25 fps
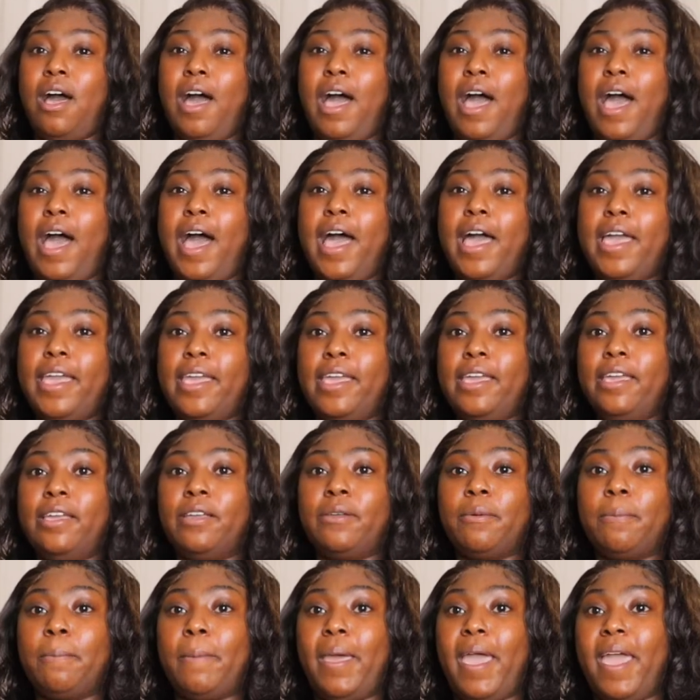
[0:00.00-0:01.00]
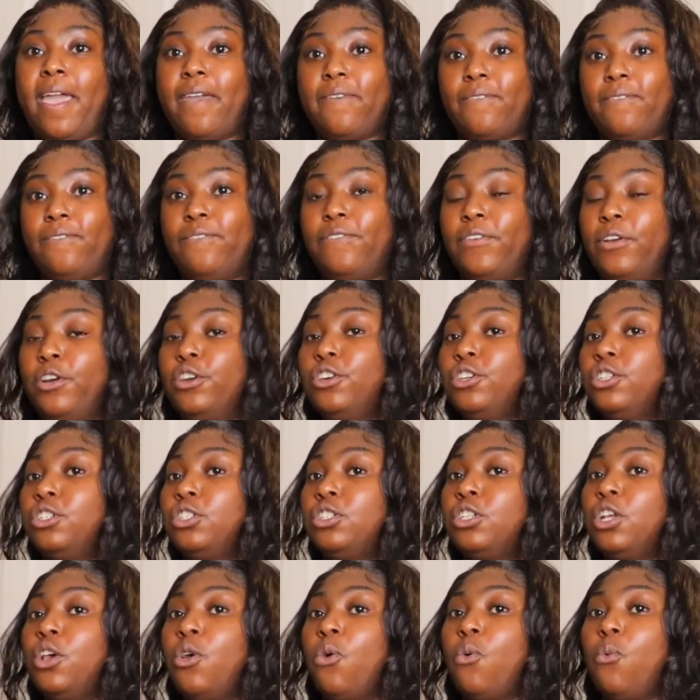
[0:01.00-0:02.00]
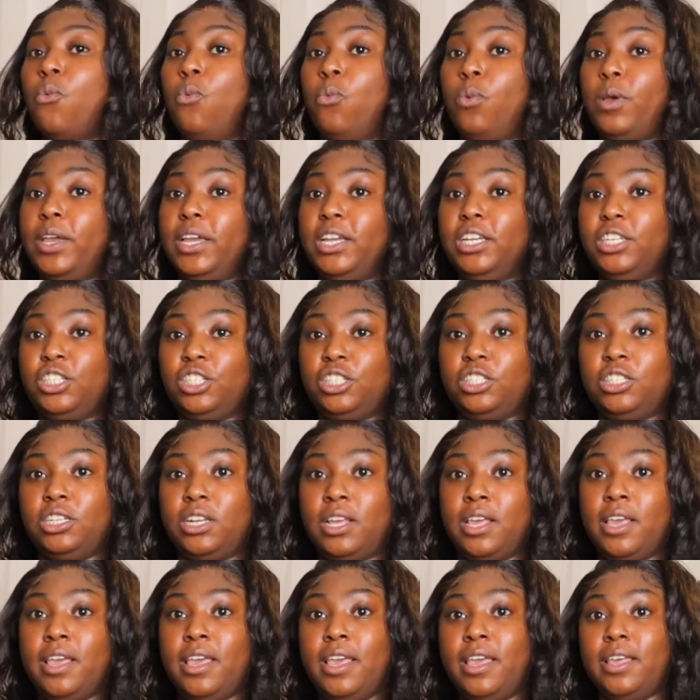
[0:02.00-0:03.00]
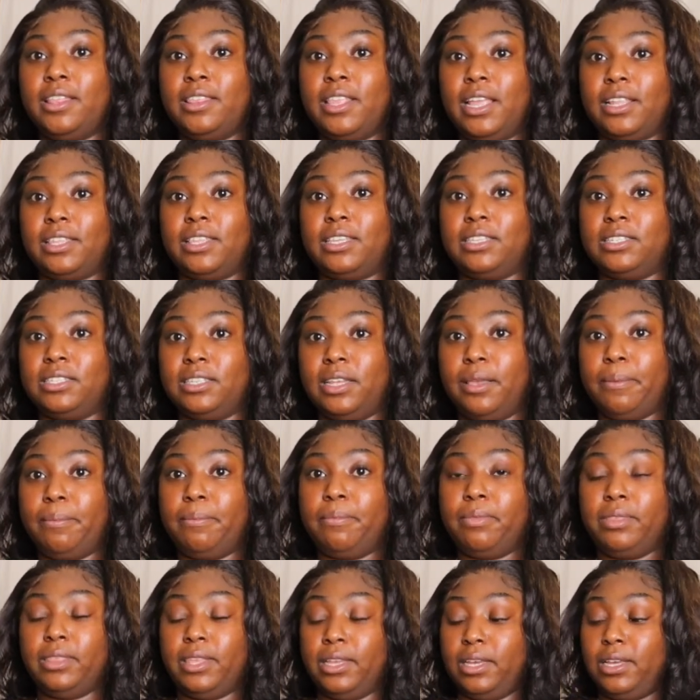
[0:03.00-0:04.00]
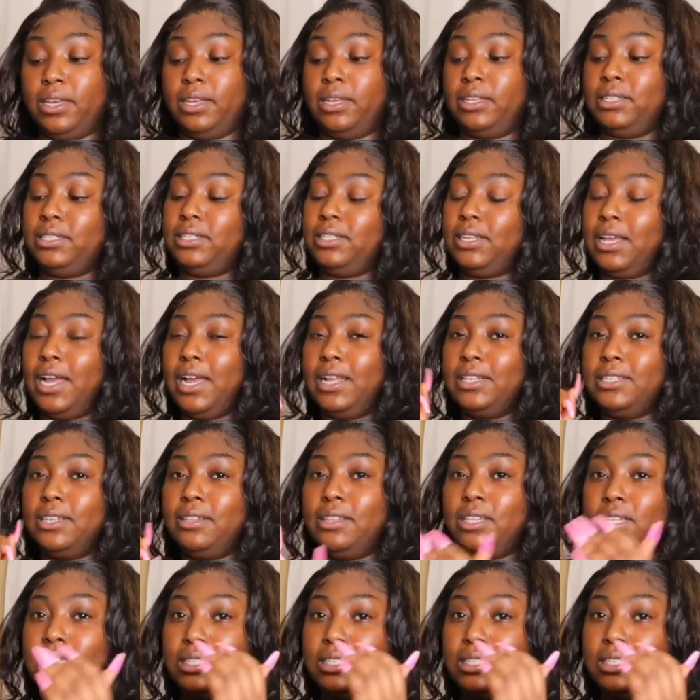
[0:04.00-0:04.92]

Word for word: I at first wished that the sides of the